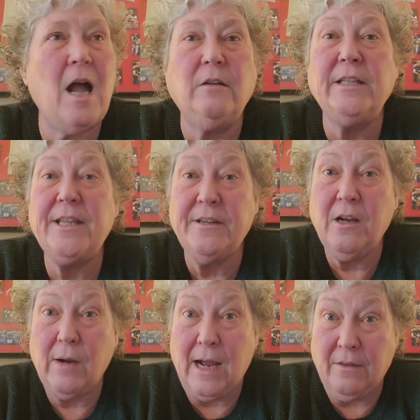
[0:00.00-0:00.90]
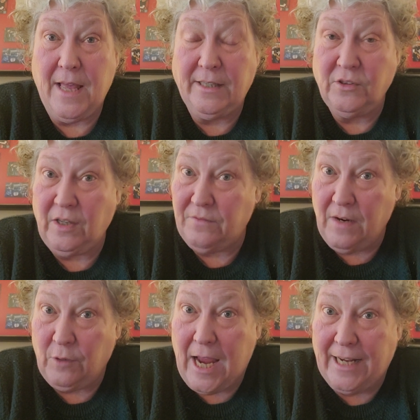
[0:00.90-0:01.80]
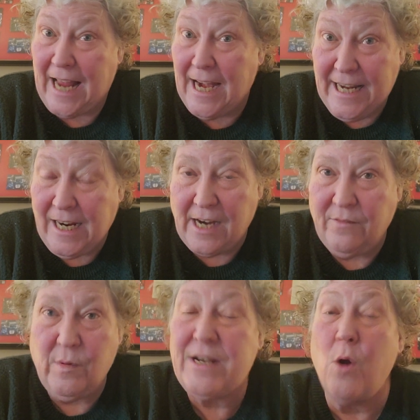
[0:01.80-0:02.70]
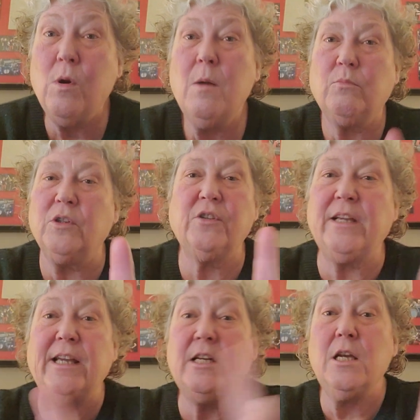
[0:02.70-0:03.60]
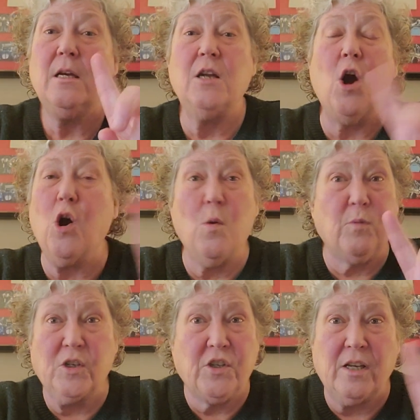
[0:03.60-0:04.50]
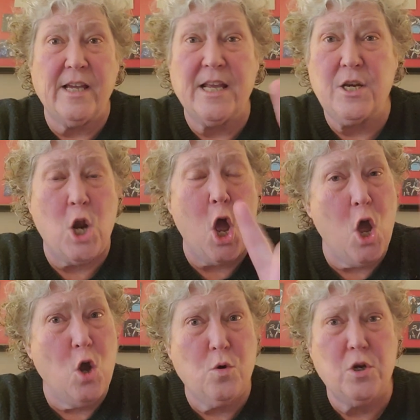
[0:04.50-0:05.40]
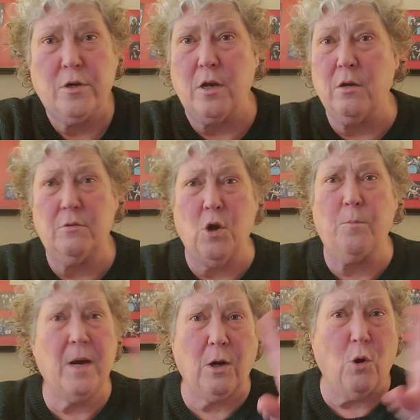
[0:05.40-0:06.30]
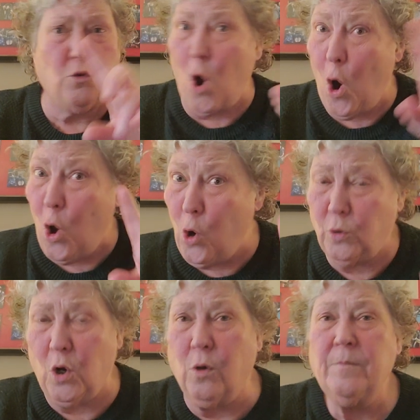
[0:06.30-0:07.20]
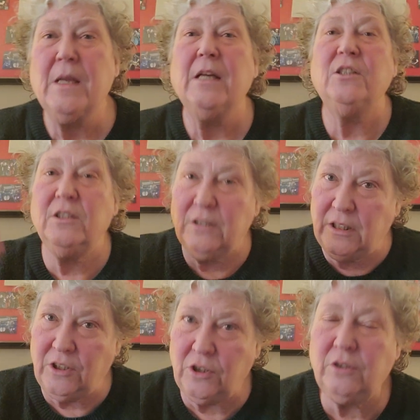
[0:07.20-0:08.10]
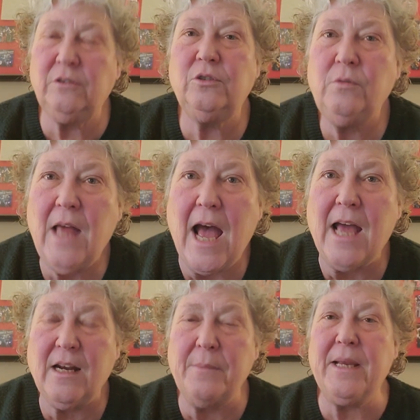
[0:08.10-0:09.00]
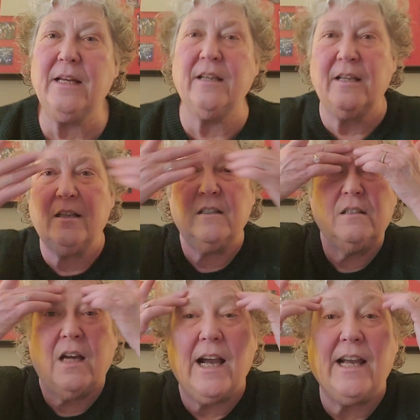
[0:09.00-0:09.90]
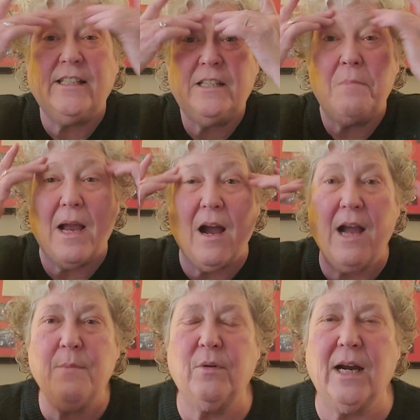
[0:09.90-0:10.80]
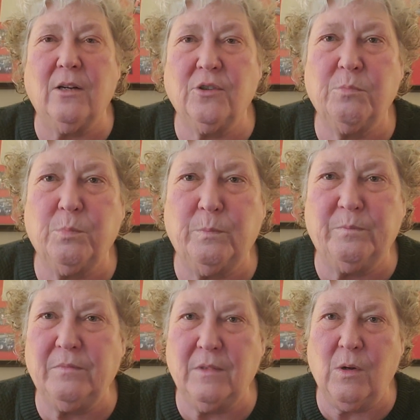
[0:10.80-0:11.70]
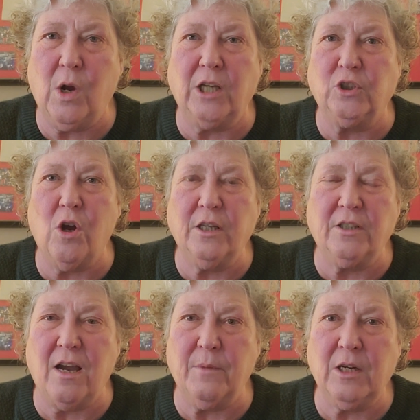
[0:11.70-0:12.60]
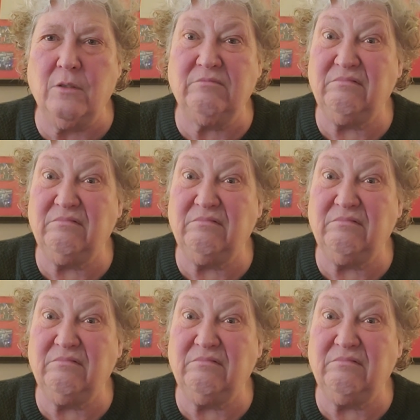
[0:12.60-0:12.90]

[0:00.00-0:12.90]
I'll let you know how that is. I've never had any kind of, no Brazilian, no Brazilian, no, no, no butthole, no, no. Let's do that. I mean, it did my eyebrows a long time ago.